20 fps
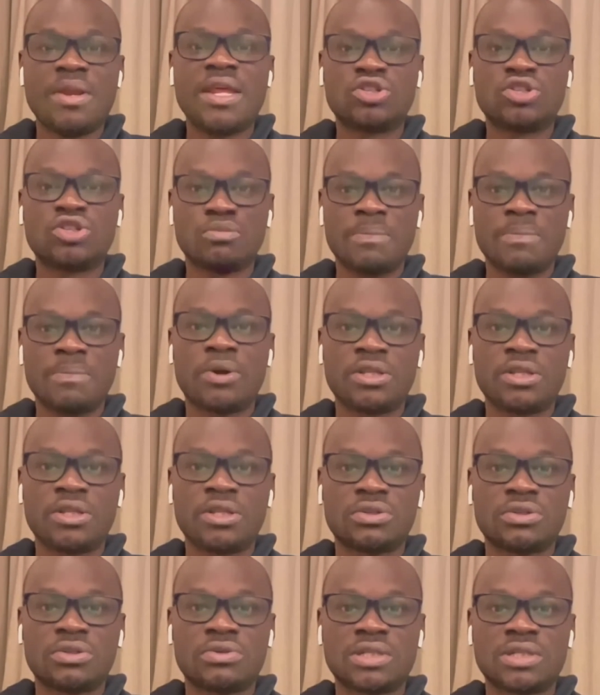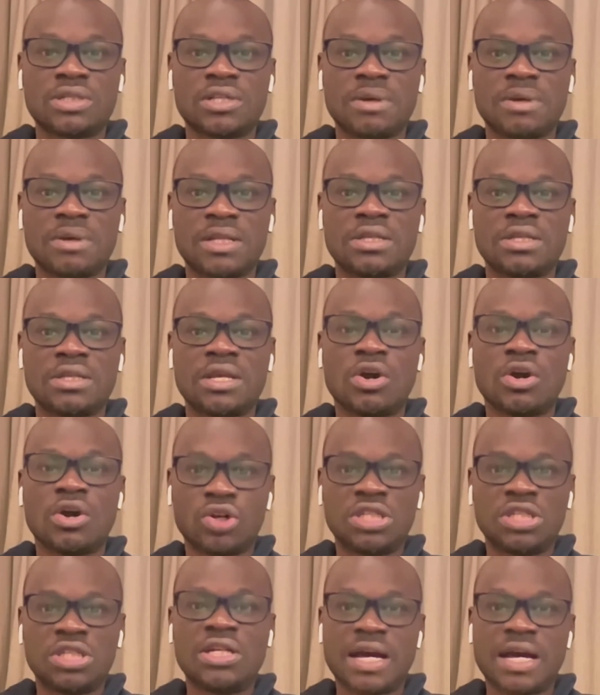coming here to make political statement.
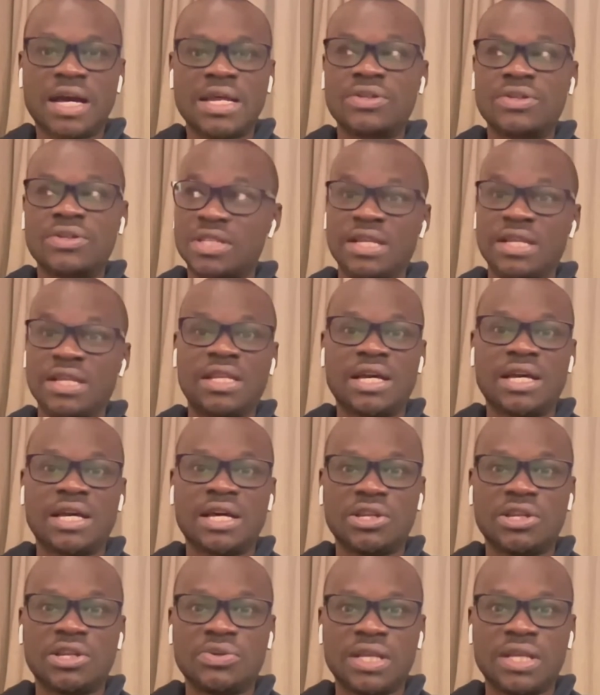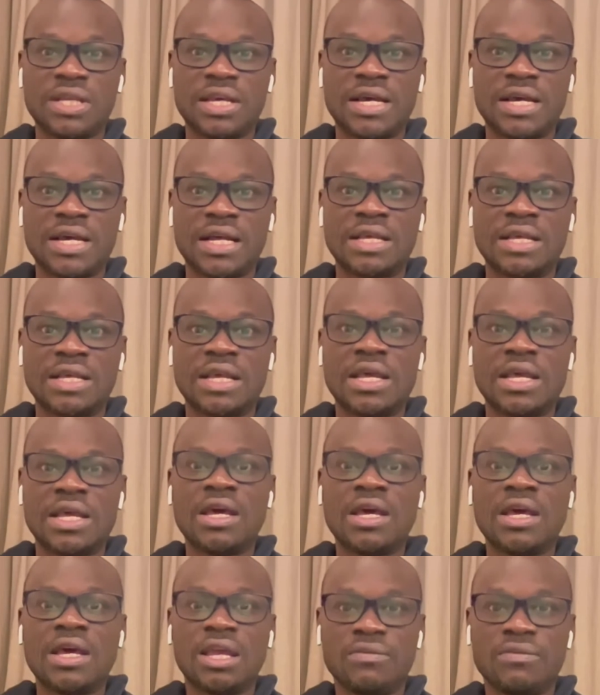Algeria are now saying in their news here that
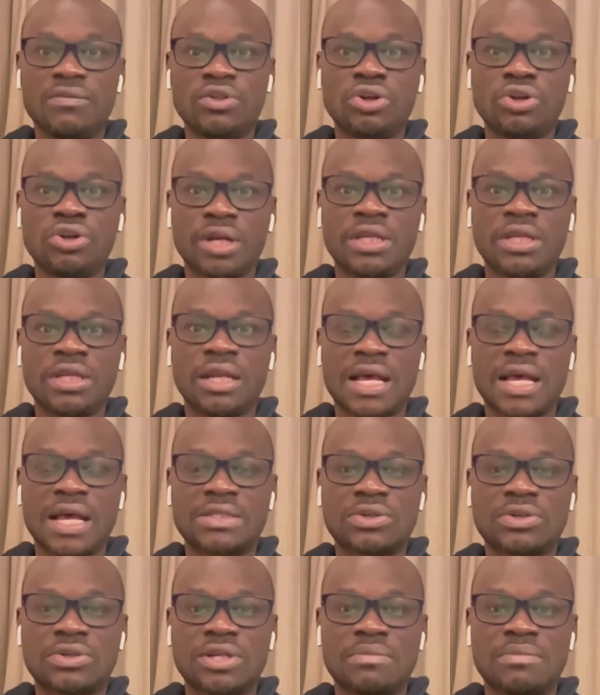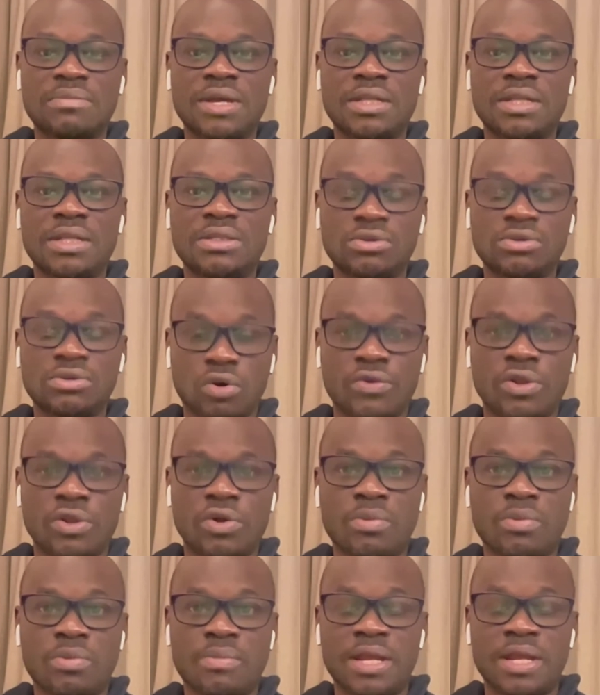even during the last tournament of the
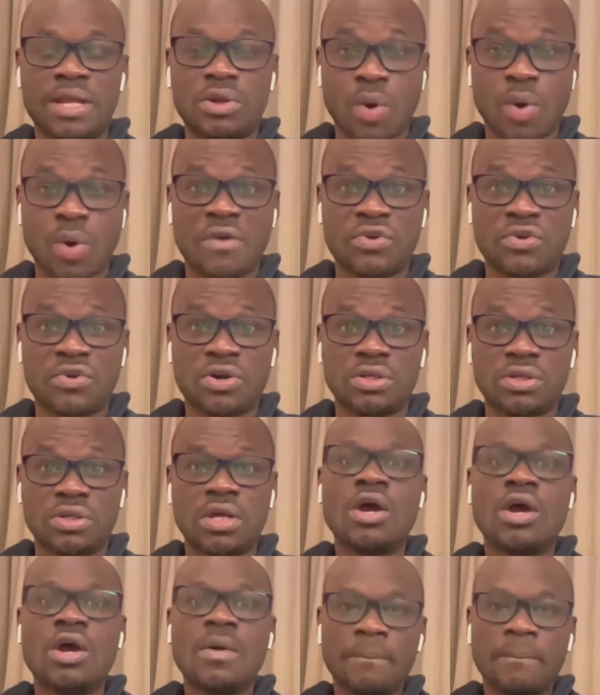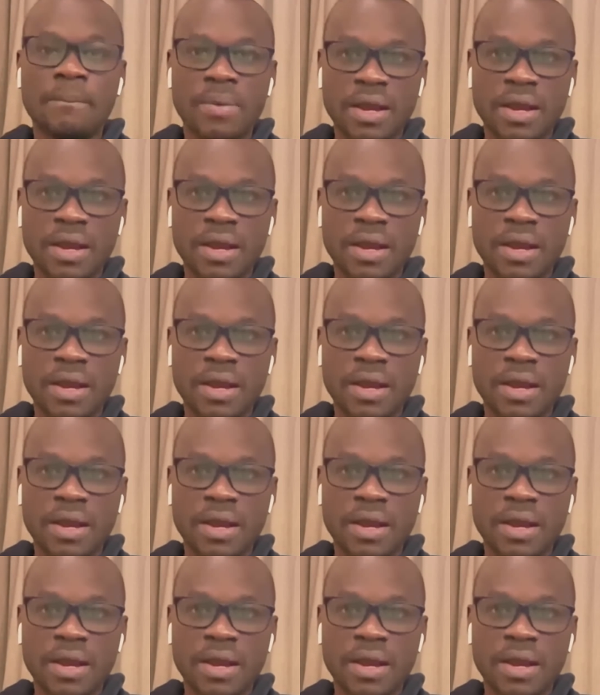women, the WAFCON, mm.